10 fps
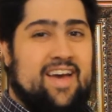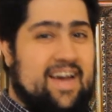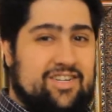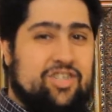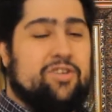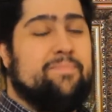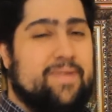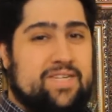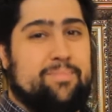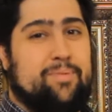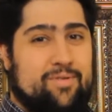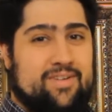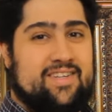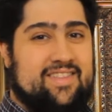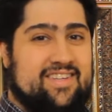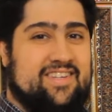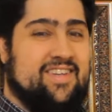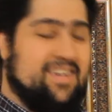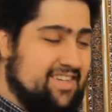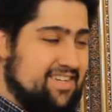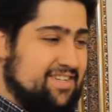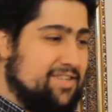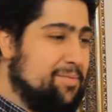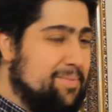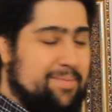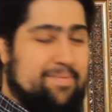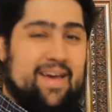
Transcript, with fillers: And you shouldn't be supporting this stupid